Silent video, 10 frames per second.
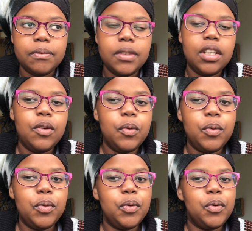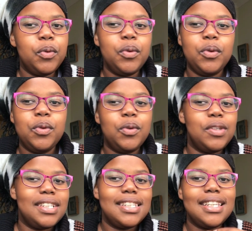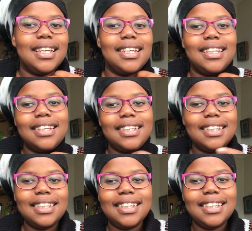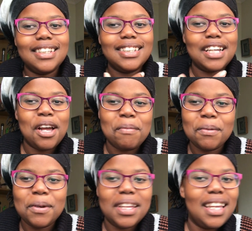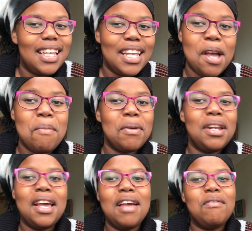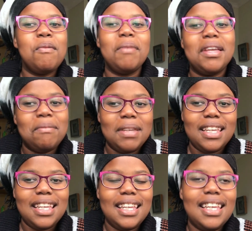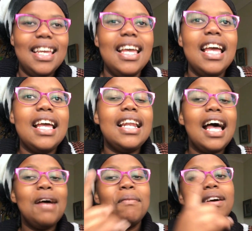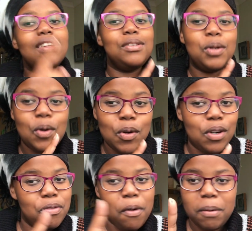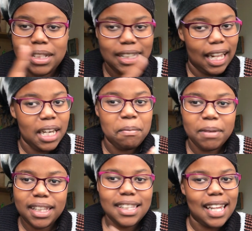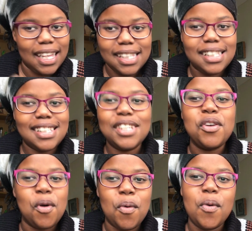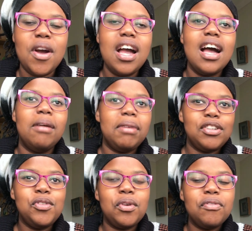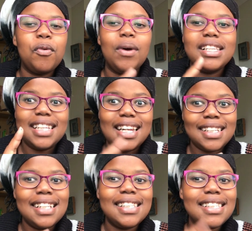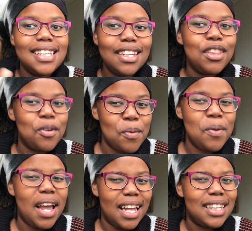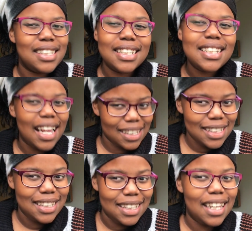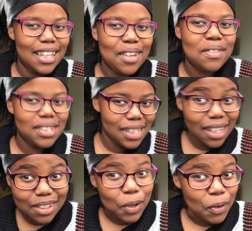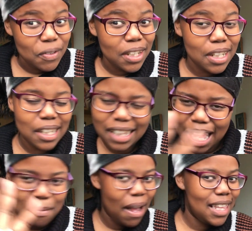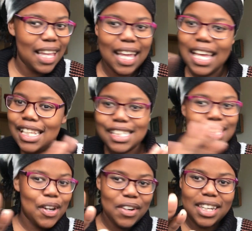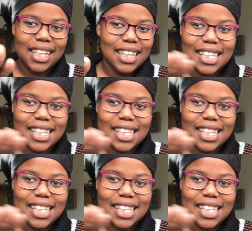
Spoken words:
You just like, sharp, okay, I'm gonna have a baby. Now, I'm not going to talk for deadbeat dads. No. I'm actually talking for ones that actually see it through and actually take care of the child after. Abanye, sorry.